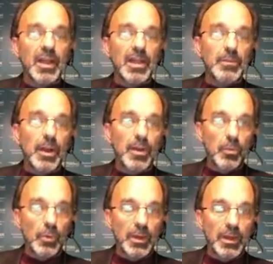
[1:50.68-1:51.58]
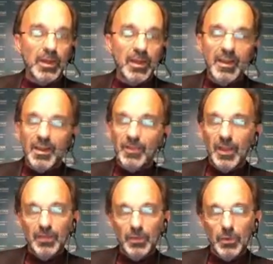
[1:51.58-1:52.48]
And by the way, if
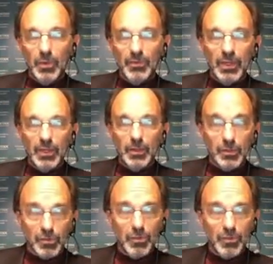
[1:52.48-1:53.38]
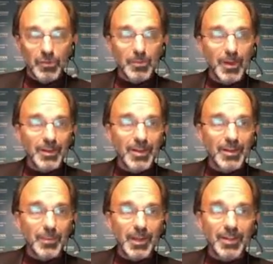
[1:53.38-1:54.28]
any of you have any concerns about
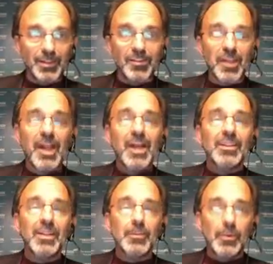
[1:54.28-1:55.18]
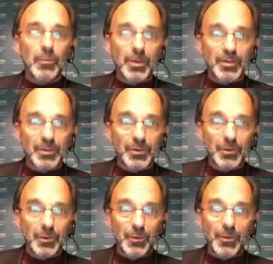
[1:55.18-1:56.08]
young patients, let me reassure
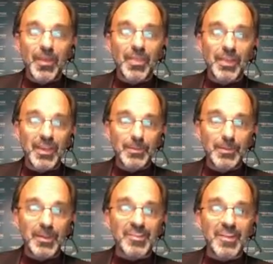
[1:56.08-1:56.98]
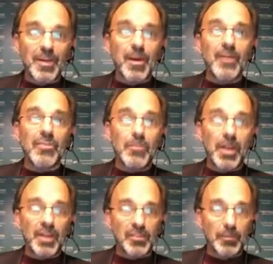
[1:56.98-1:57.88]
you, they can be some of the
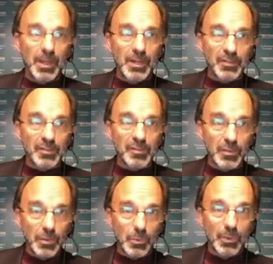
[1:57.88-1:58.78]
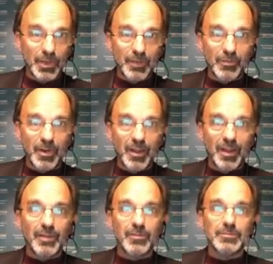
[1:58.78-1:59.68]
best patients you will ever have.